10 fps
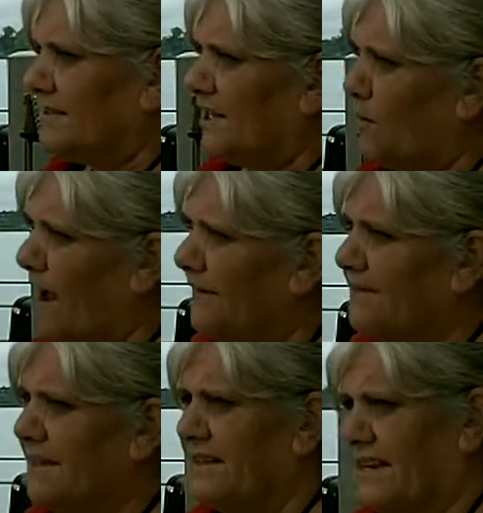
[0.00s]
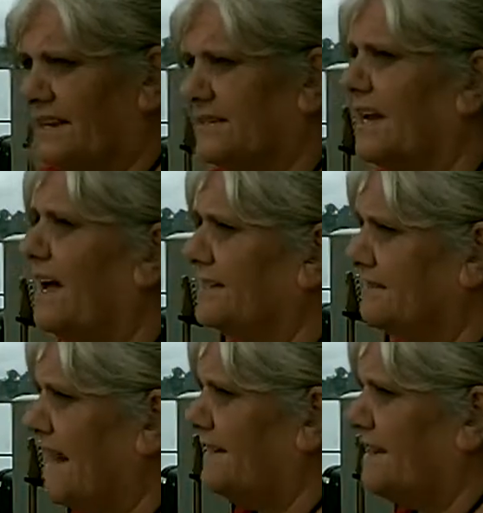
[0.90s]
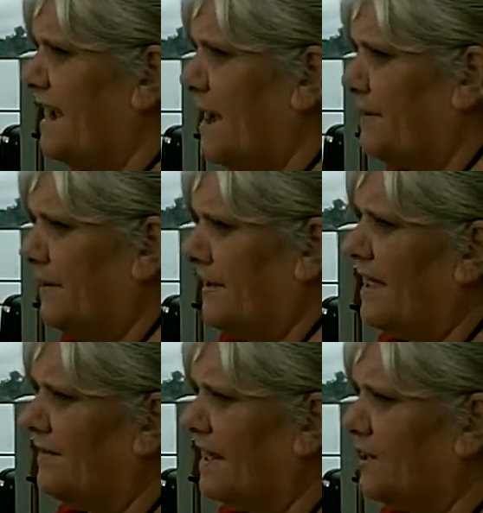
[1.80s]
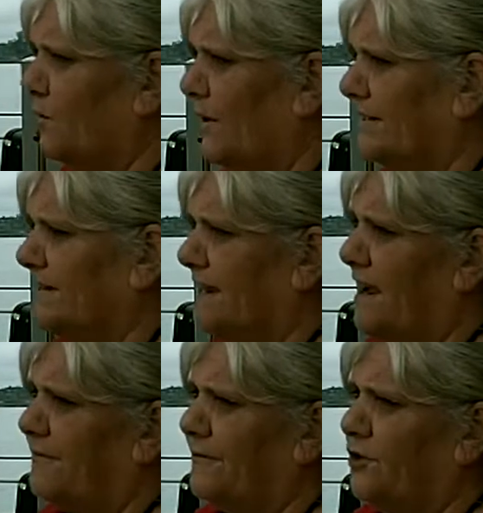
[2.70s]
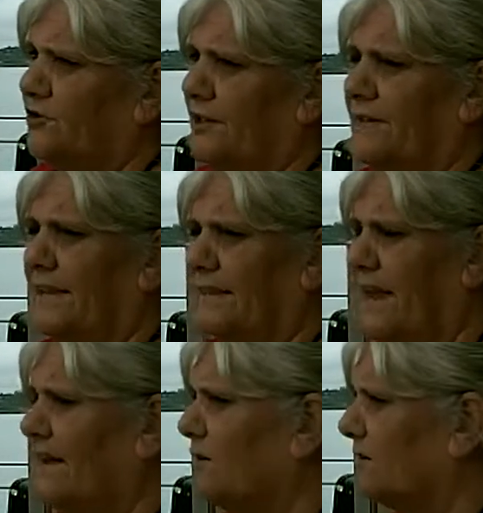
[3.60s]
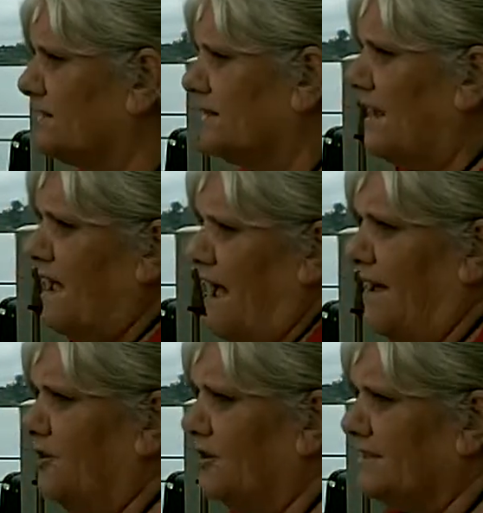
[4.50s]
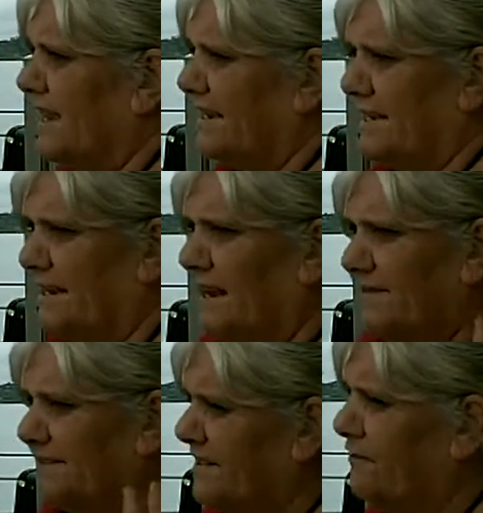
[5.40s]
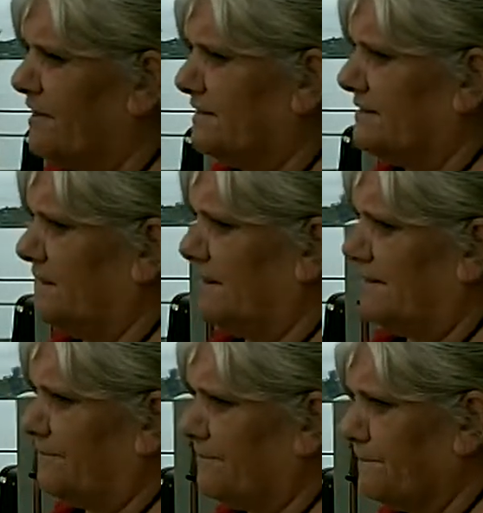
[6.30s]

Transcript: So out there, the kids are standing up, and they're correcting our future that the adults are not taking seriously.